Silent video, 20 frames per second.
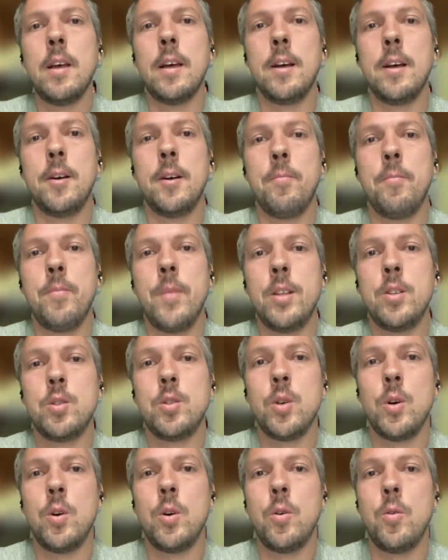And
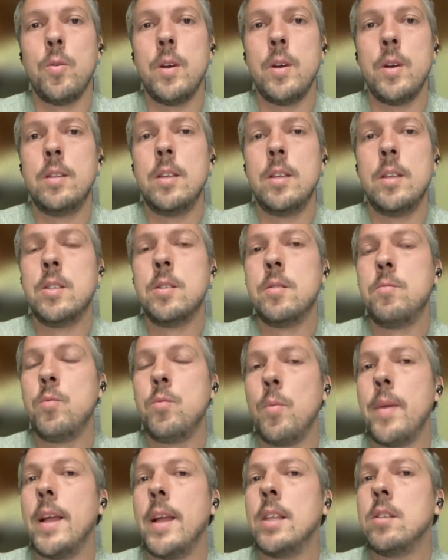so
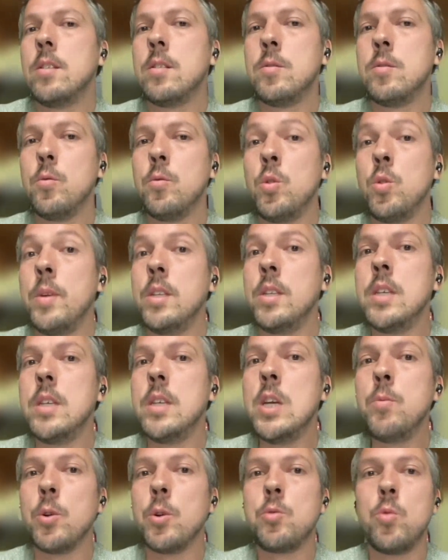remains to be
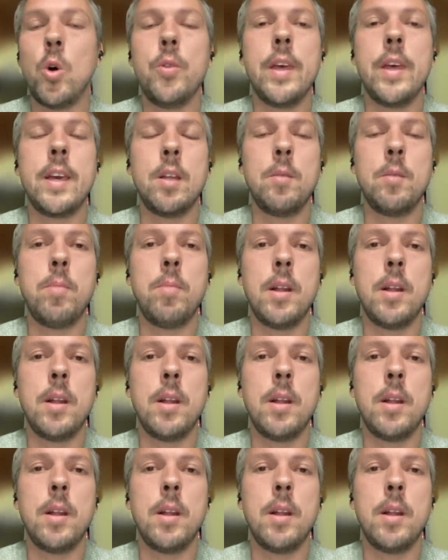seen what role they can